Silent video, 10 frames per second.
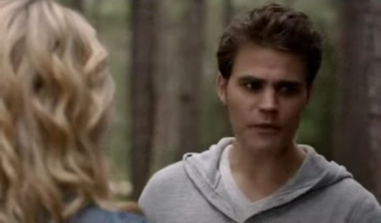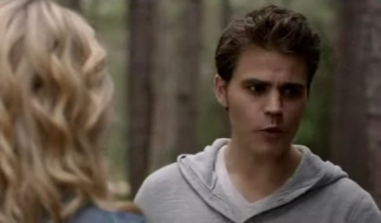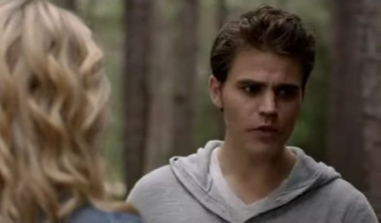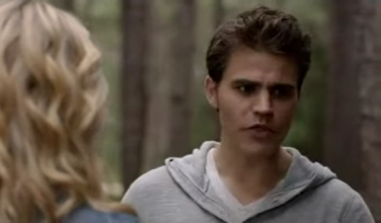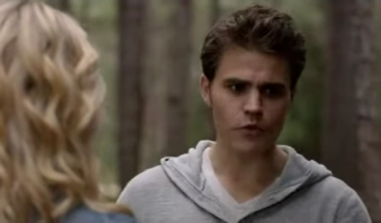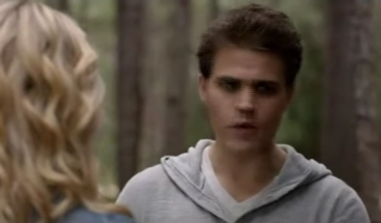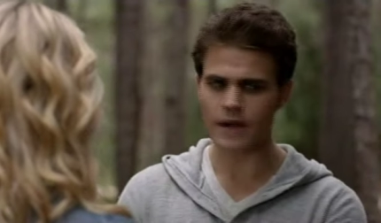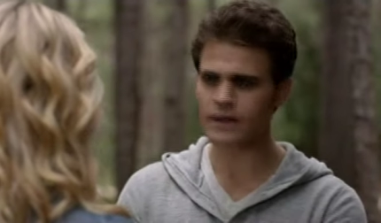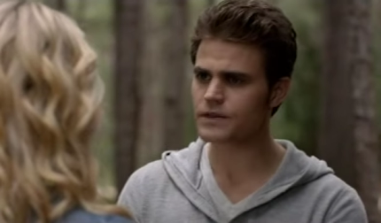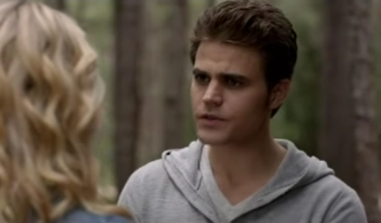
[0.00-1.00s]
I'm not the one
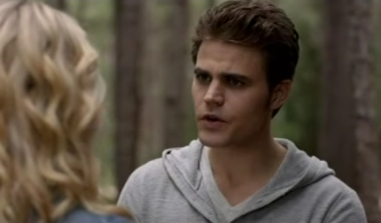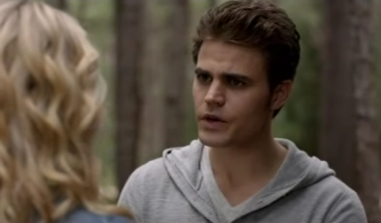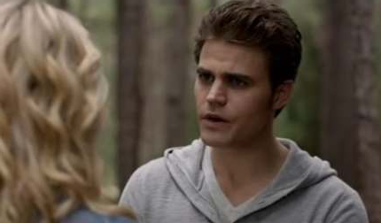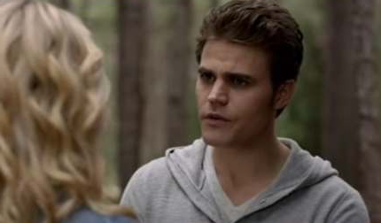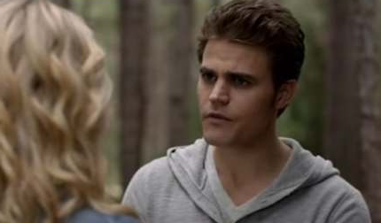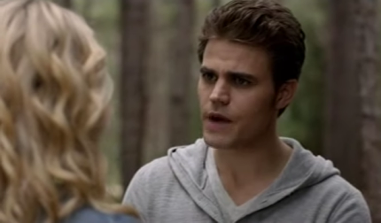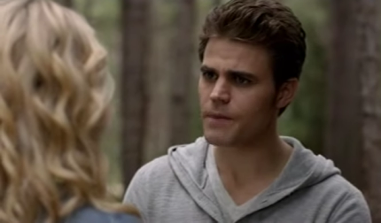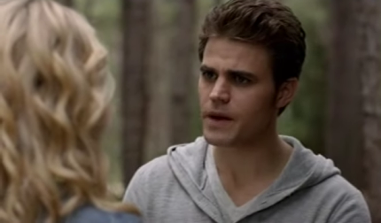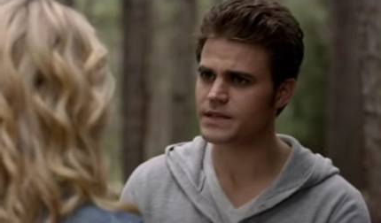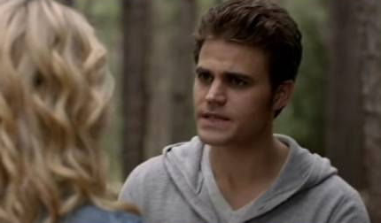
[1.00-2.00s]
threatening to turn in other
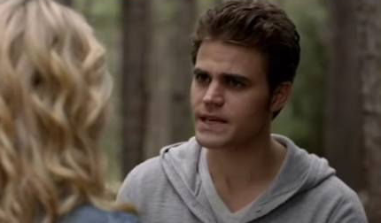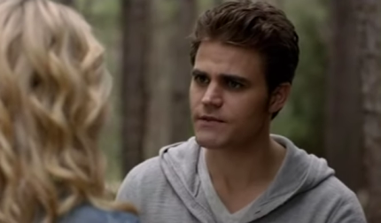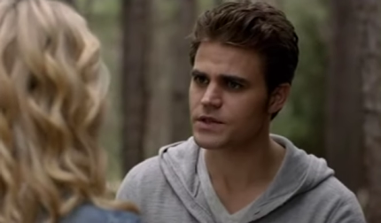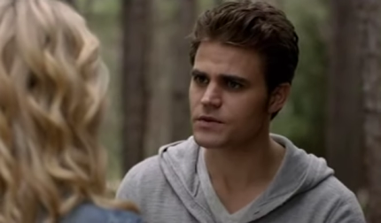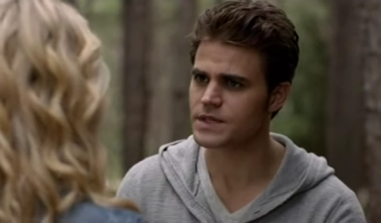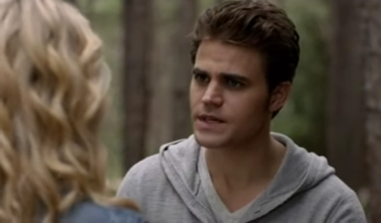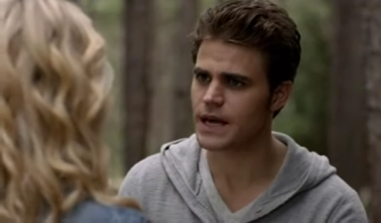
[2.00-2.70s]
vampires to save his own